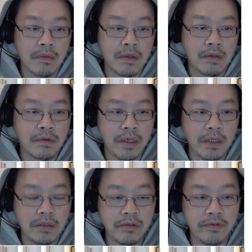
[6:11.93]
create
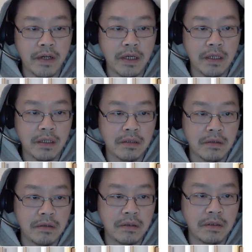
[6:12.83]
a new file,
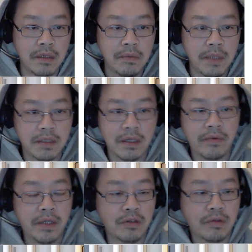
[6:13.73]
name it
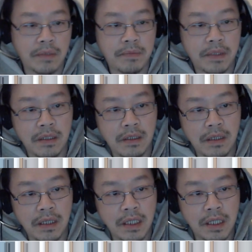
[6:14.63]
JavaScript, and
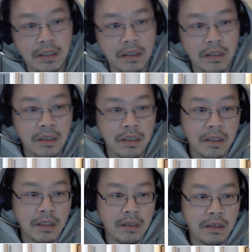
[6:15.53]
link it.
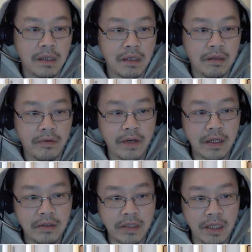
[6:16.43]
Now the
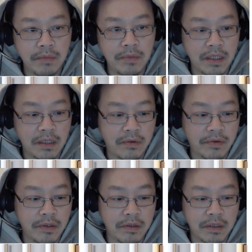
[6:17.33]
file is empty, of
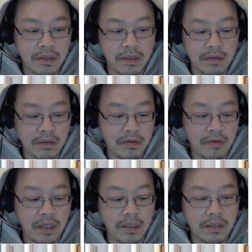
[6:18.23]
course.
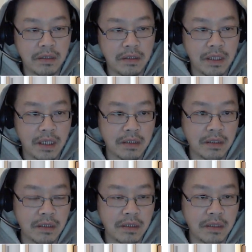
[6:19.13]
Create, yes,